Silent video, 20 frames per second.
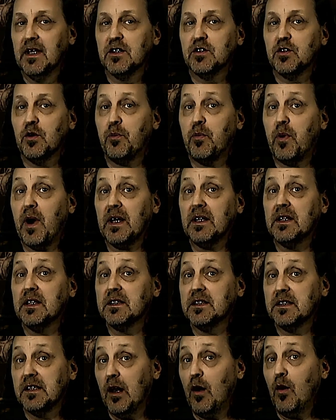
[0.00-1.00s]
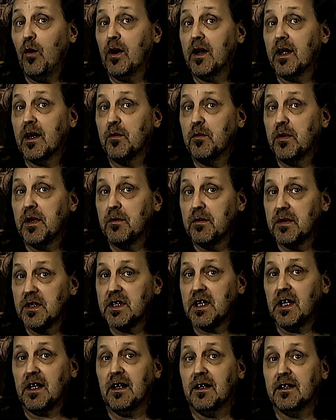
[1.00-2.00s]
So practice slowly and be
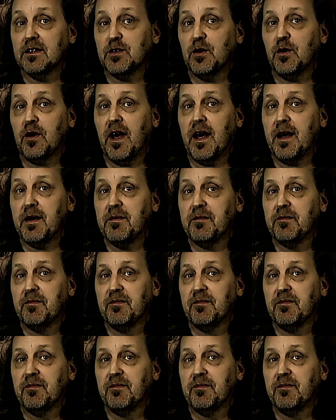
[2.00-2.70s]
meticulous, okay?